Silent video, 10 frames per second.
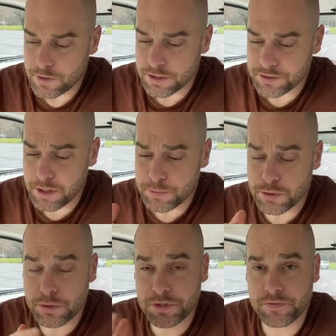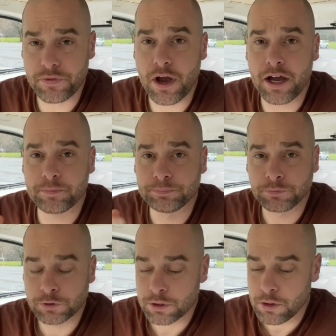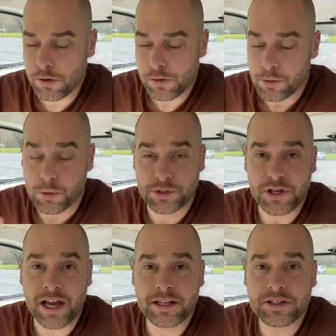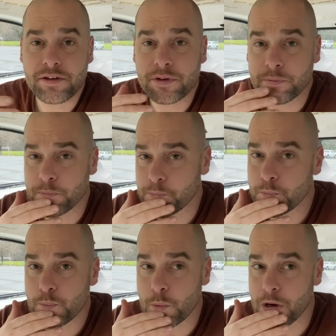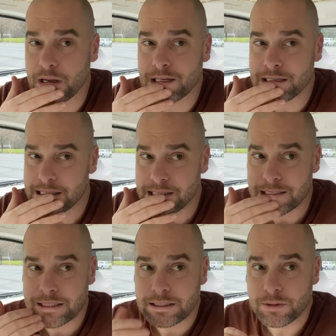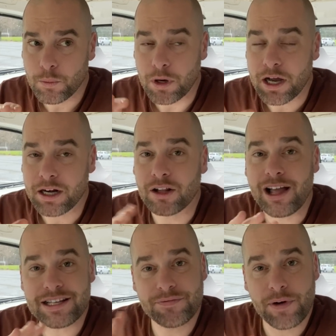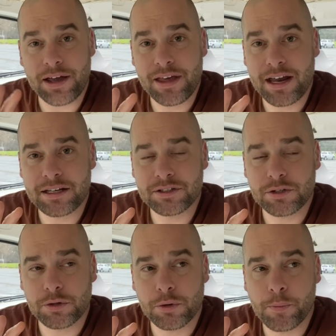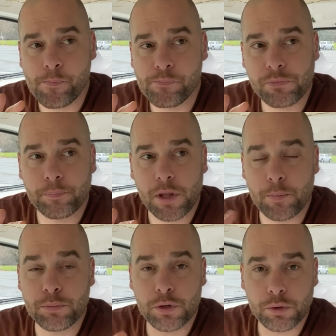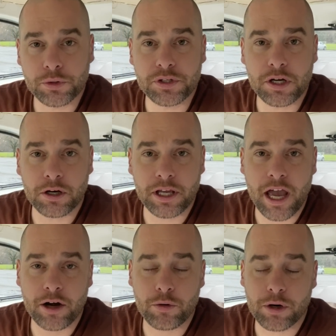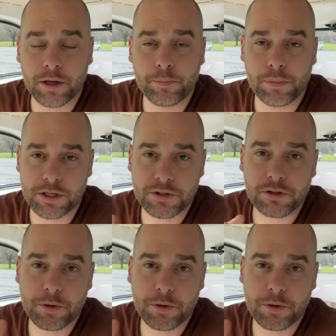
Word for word: Some schools of thought, or science even, will kind of classify that into a mule deer category, but it's a little